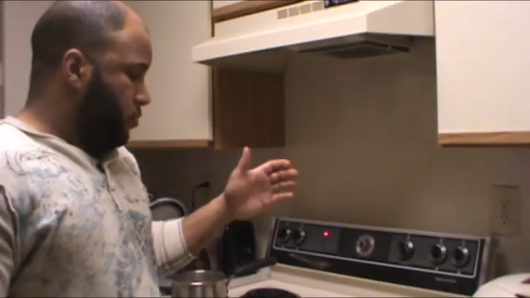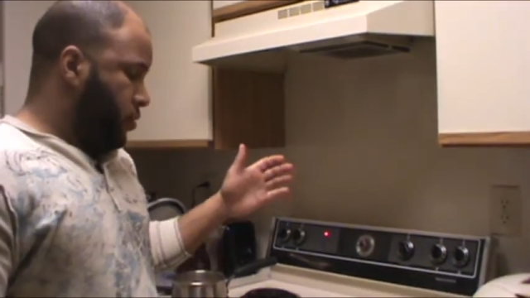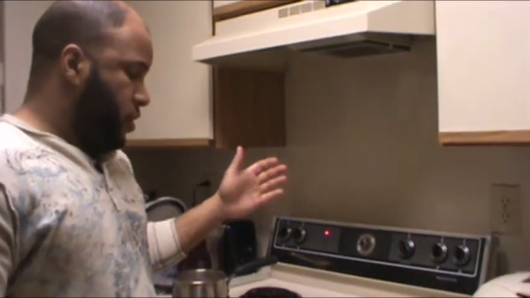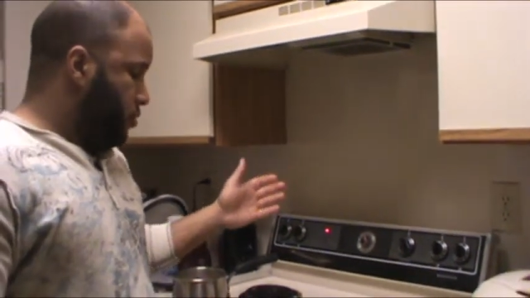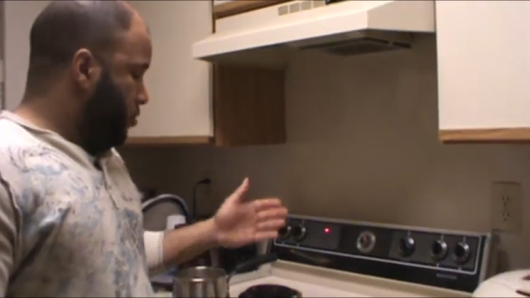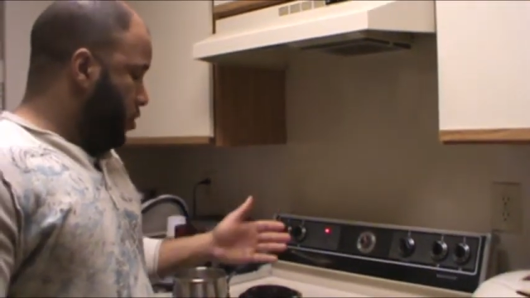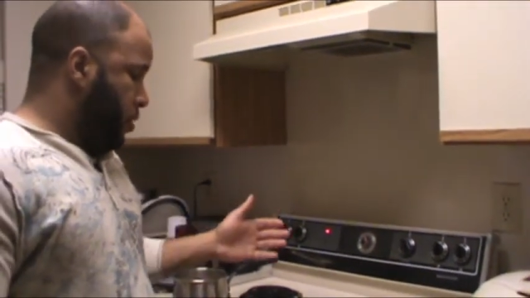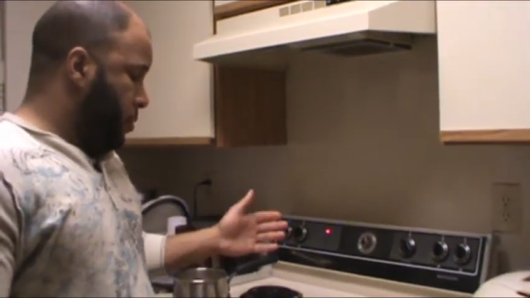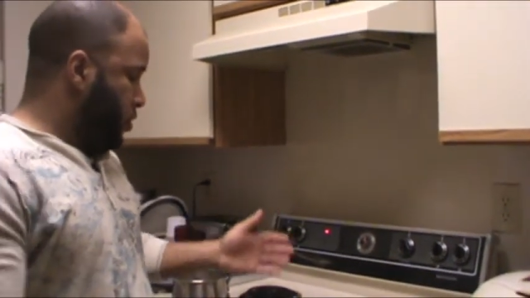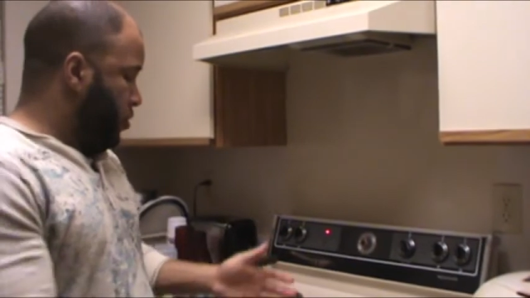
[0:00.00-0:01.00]
But you
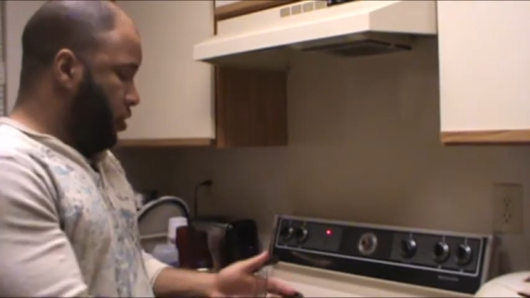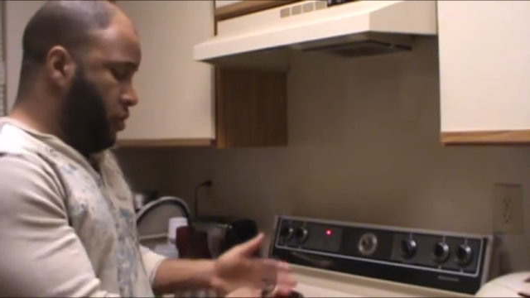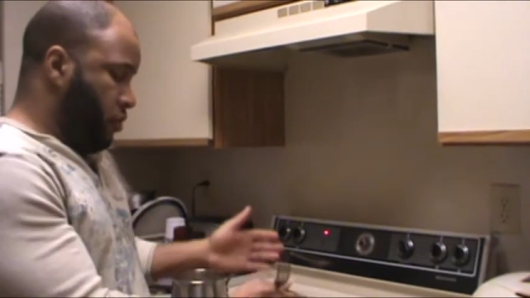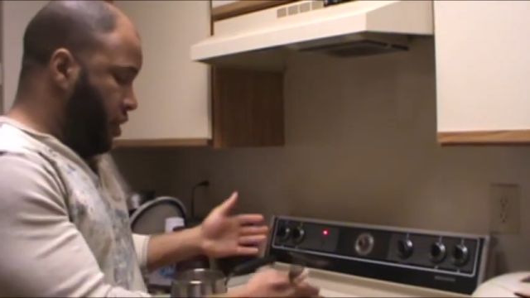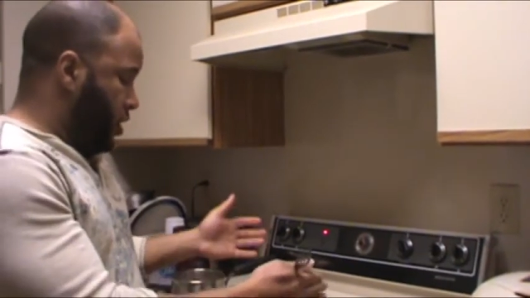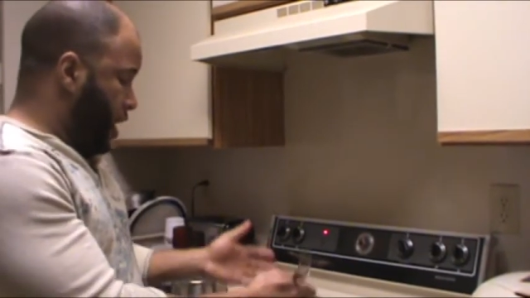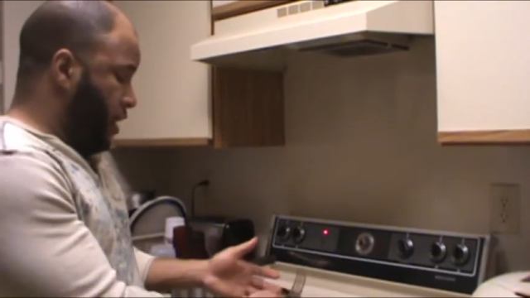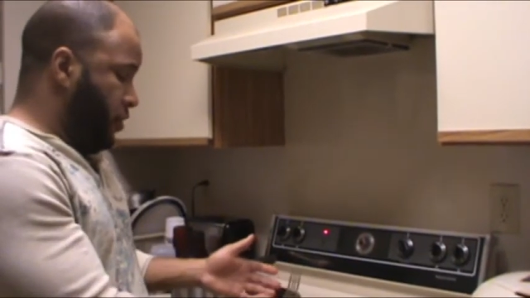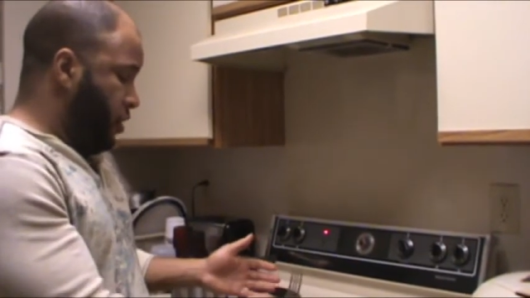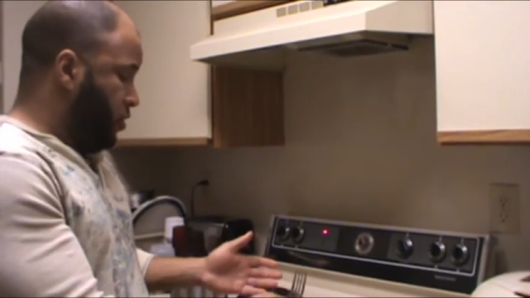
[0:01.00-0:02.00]
can just eat it
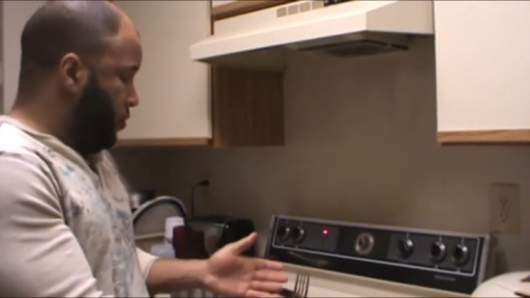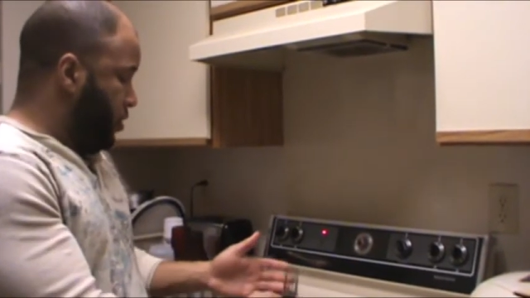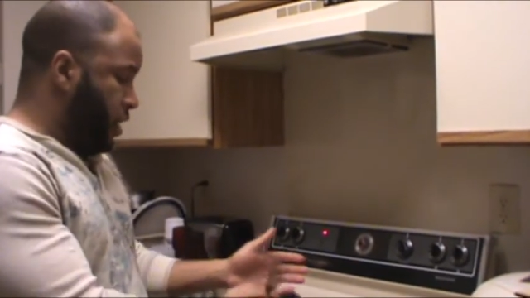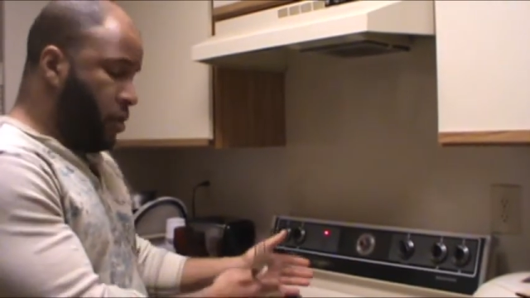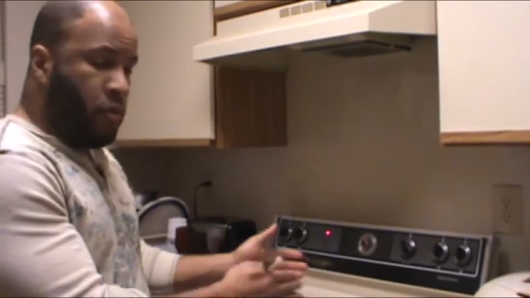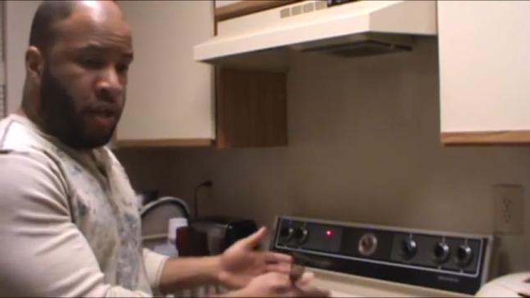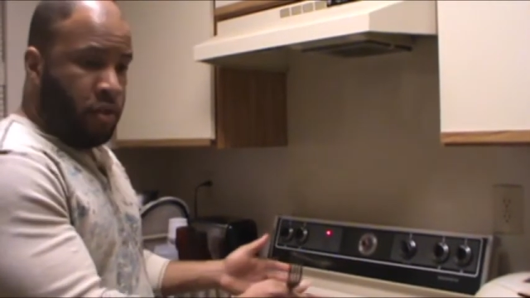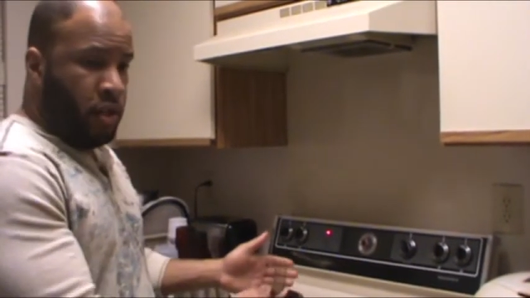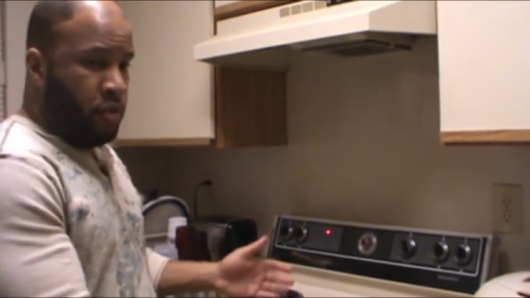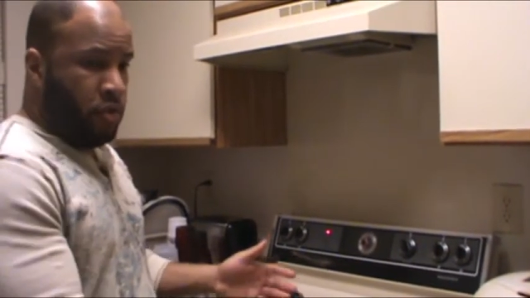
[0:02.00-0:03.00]
like this. When you got the right
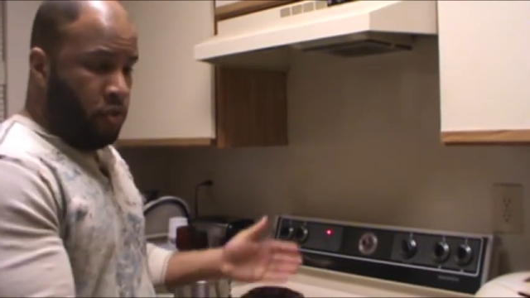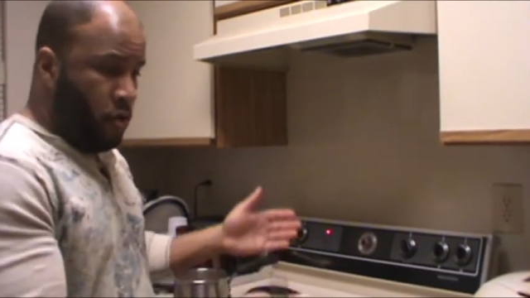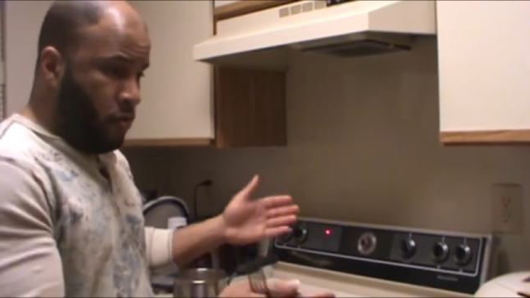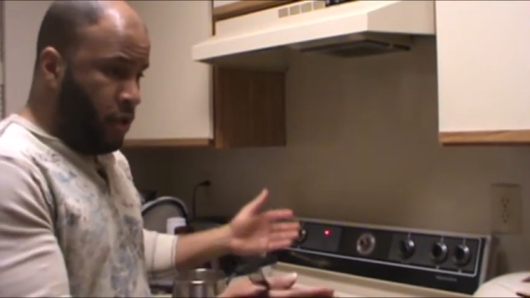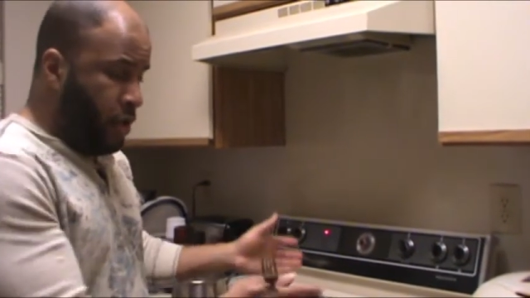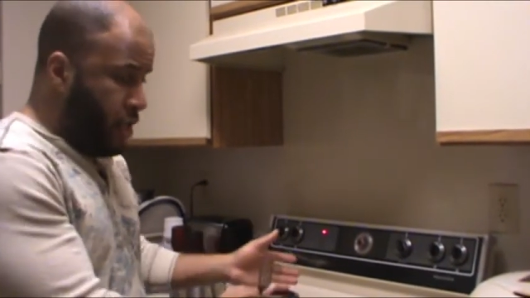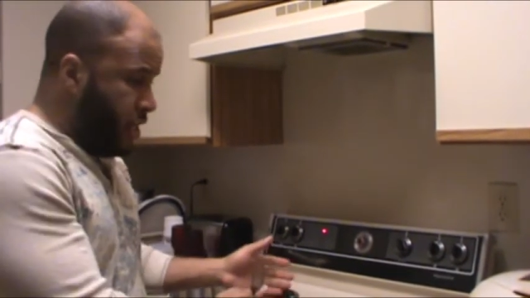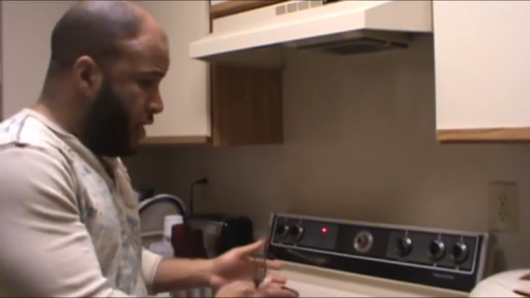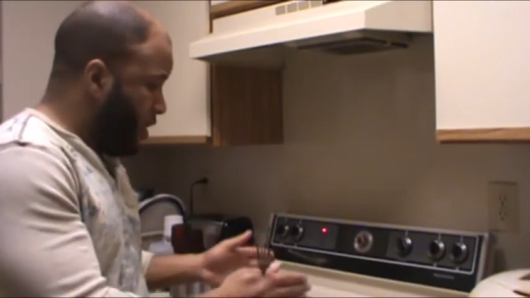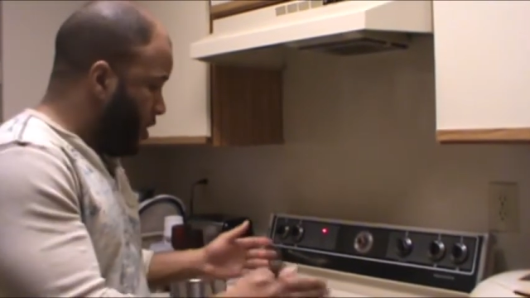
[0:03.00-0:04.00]
seasonings, you don't really
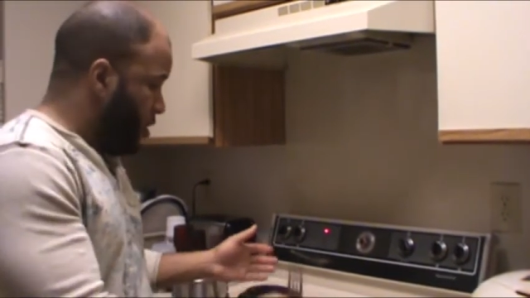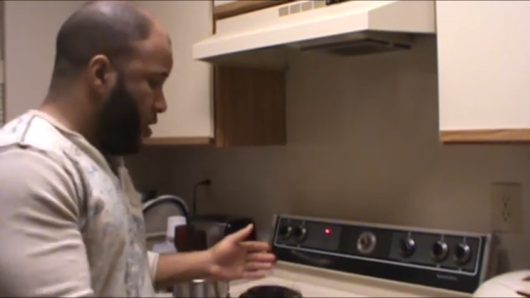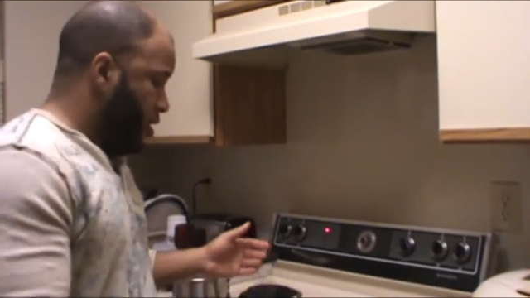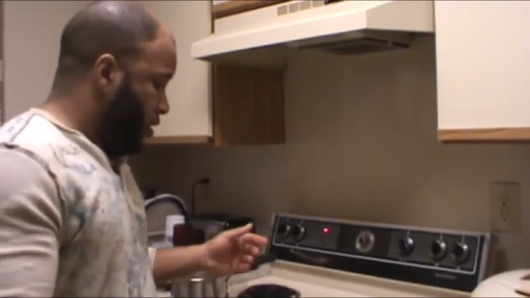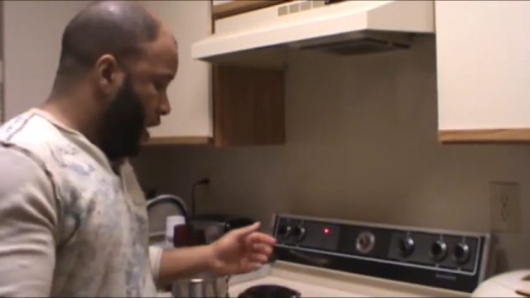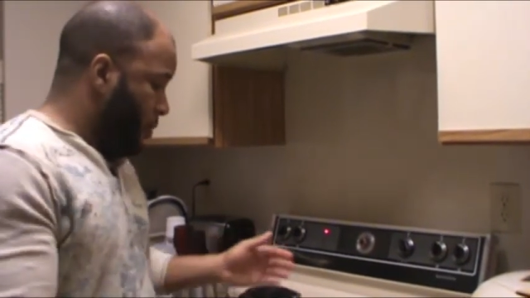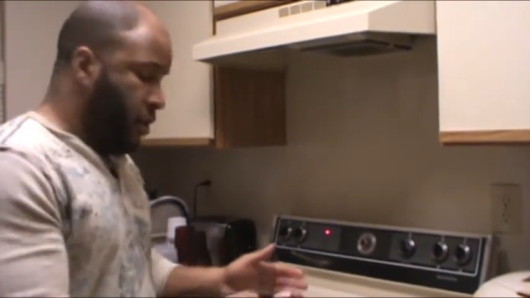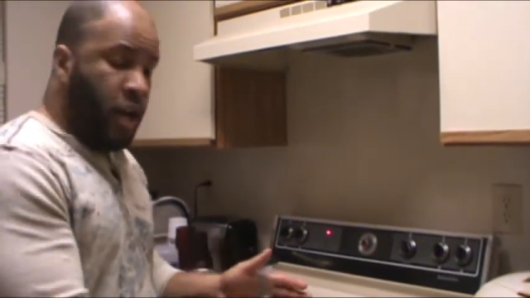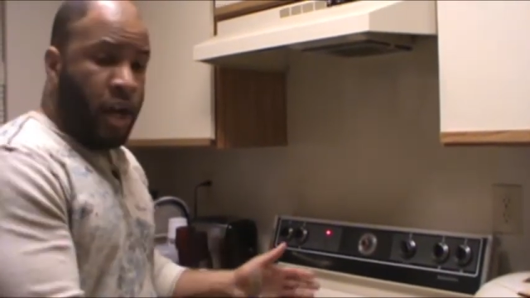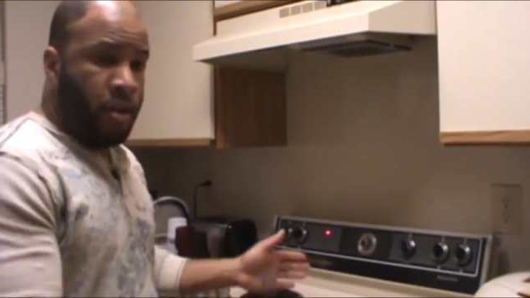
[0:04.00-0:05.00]
need any type
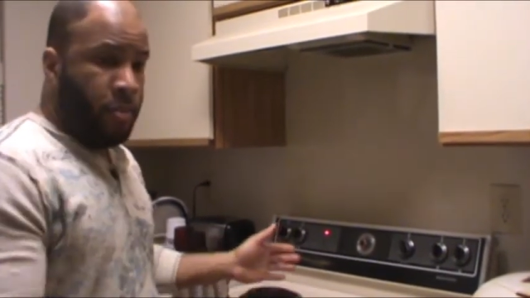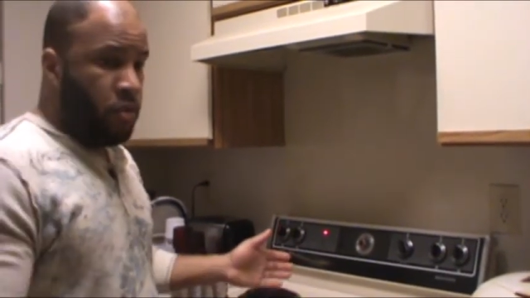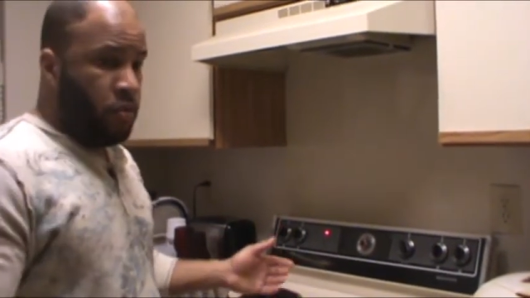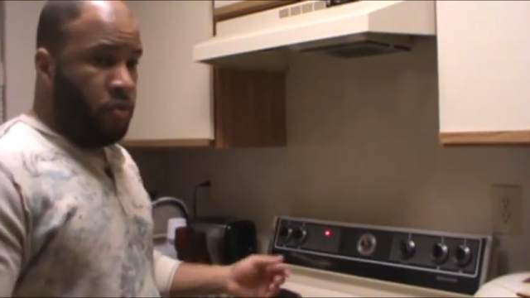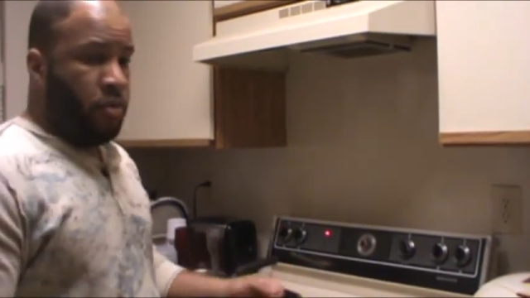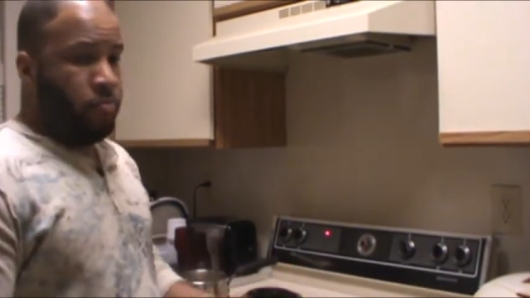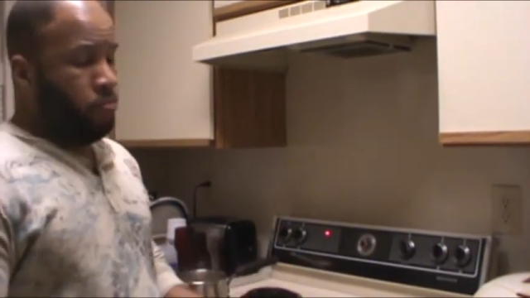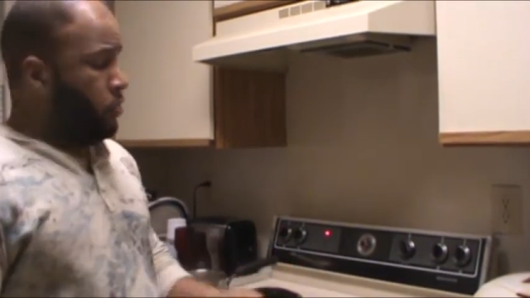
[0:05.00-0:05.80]
of condiments on it.